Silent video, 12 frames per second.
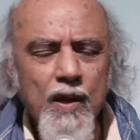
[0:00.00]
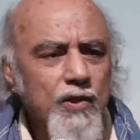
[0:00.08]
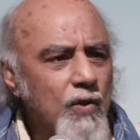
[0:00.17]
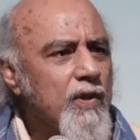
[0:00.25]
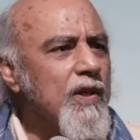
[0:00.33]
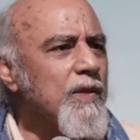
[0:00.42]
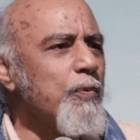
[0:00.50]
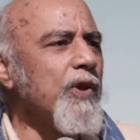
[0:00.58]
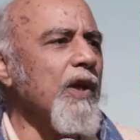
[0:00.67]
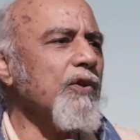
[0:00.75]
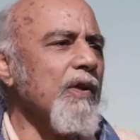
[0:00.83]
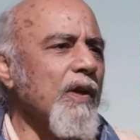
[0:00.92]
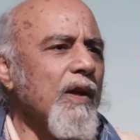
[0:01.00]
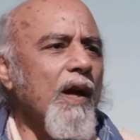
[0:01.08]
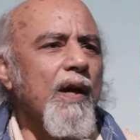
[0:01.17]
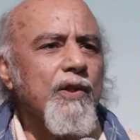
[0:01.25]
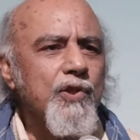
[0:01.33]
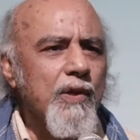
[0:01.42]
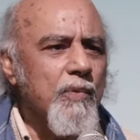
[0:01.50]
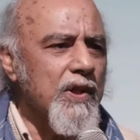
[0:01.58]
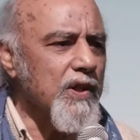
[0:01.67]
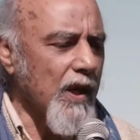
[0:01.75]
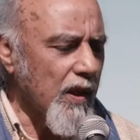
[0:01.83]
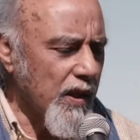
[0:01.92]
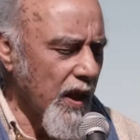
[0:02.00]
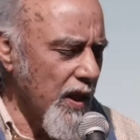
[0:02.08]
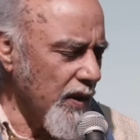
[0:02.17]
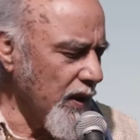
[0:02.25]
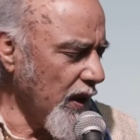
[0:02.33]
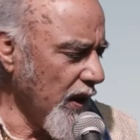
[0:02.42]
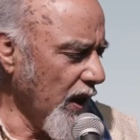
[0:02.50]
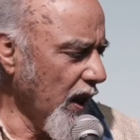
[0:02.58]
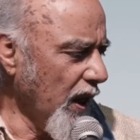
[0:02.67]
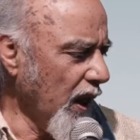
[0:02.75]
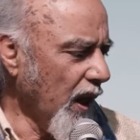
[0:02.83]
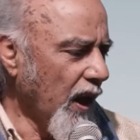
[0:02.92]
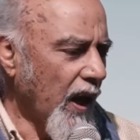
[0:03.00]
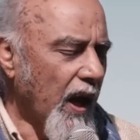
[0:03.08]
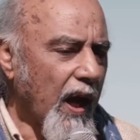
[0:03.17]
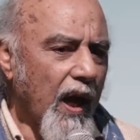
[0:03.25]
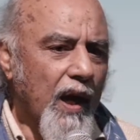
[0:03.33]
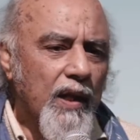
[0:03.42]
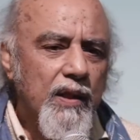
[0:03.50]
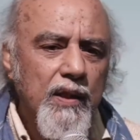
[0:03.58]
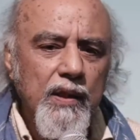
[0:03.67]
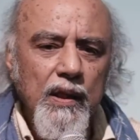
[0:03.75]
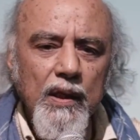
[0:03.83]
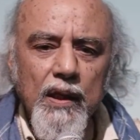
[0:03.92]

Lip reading: So this particular night she was sulking, and